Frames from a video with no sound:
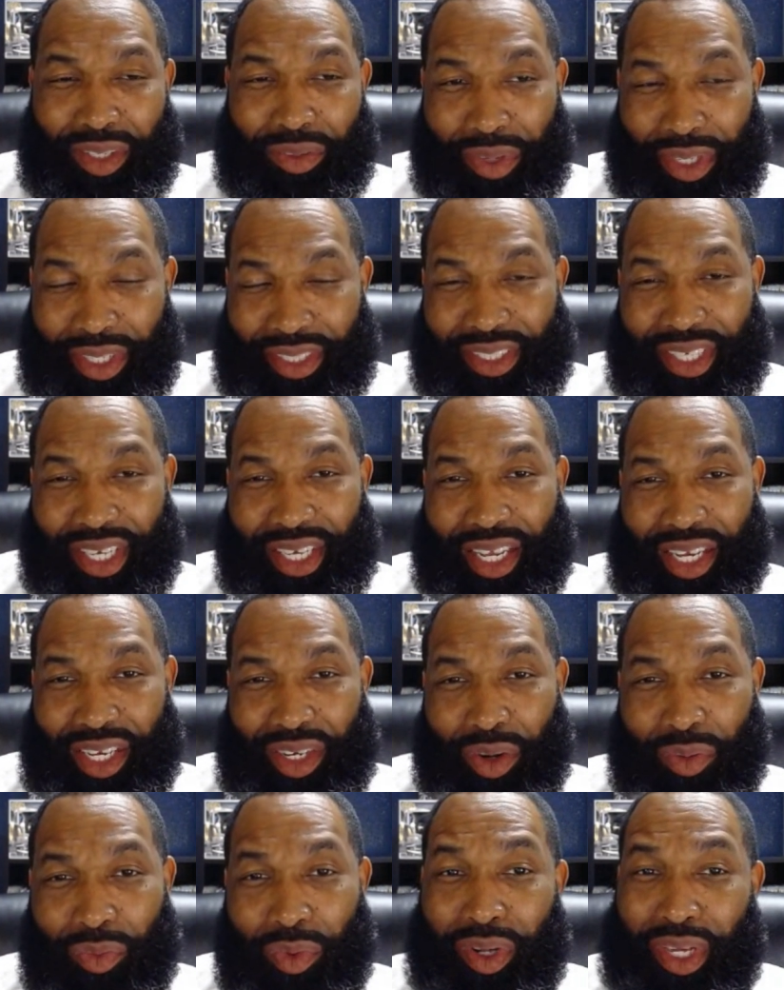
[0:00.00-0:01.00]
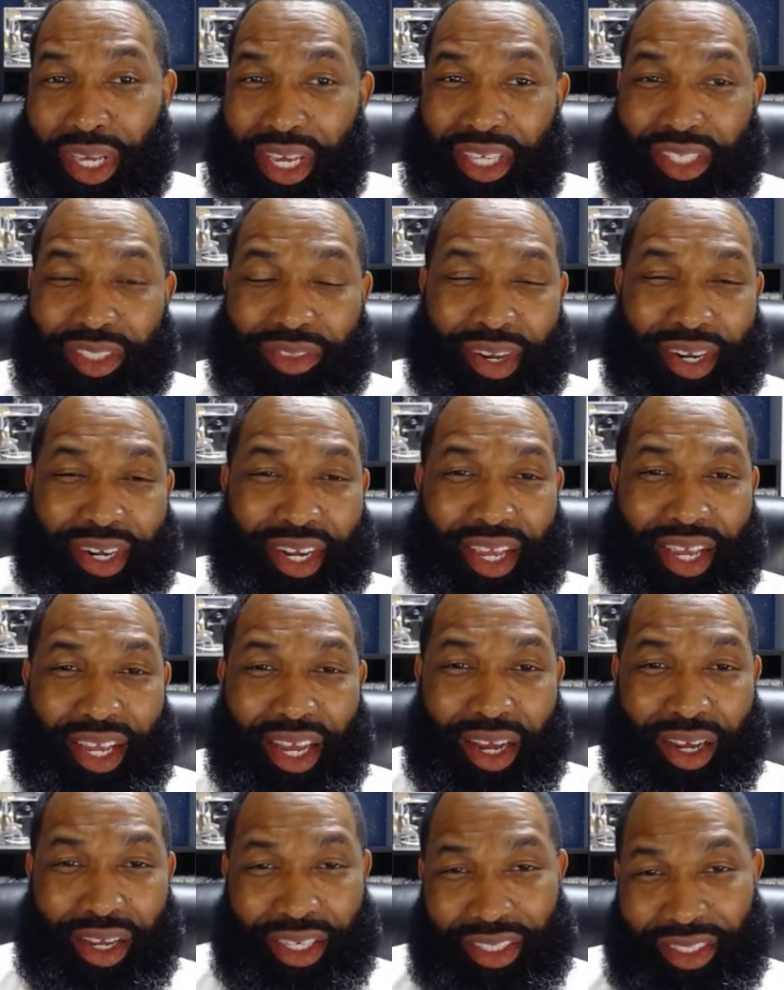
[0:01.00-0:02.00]
When he said he don't want kids right
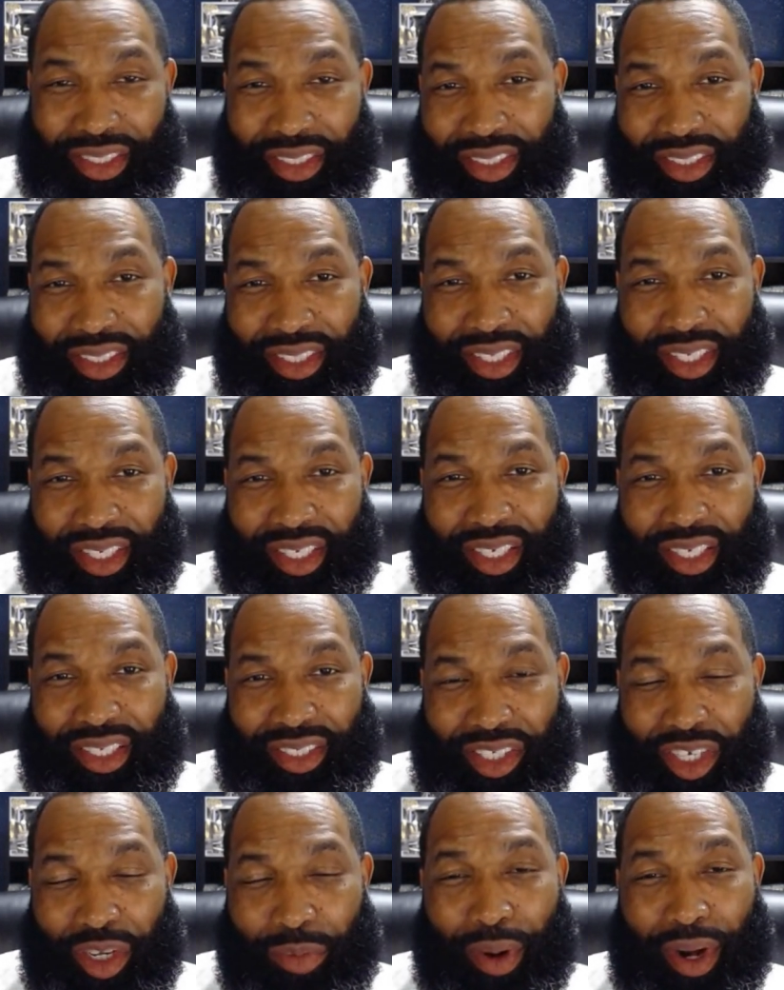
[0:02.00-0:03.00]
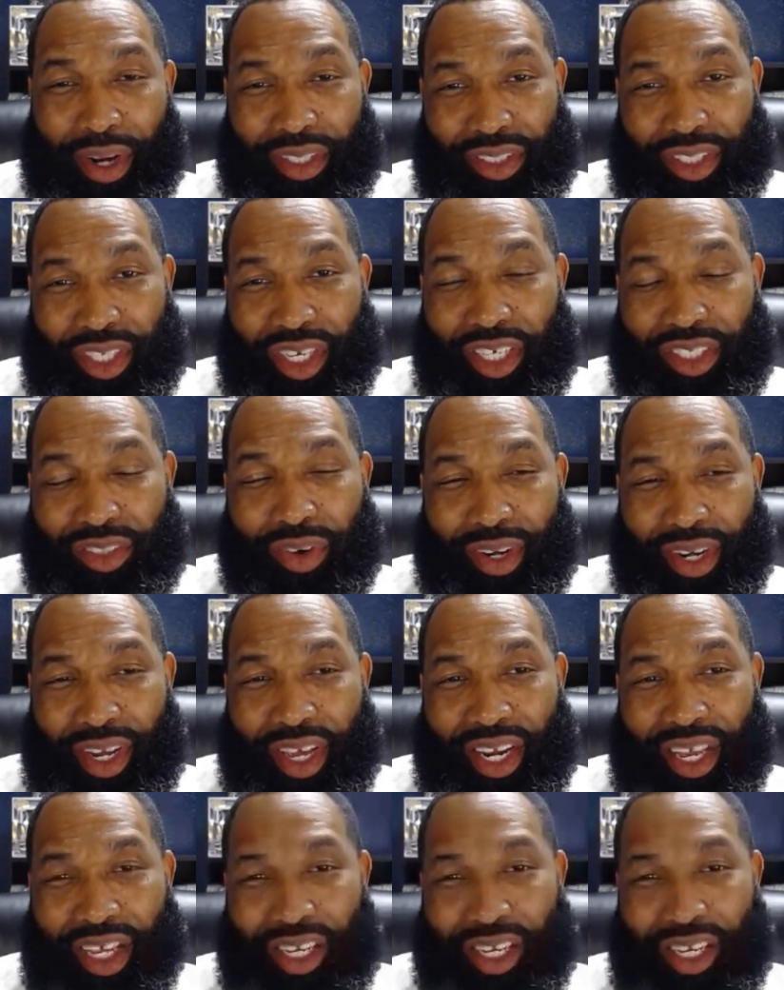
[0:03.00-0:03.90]
now, he's deal breakers kids right now.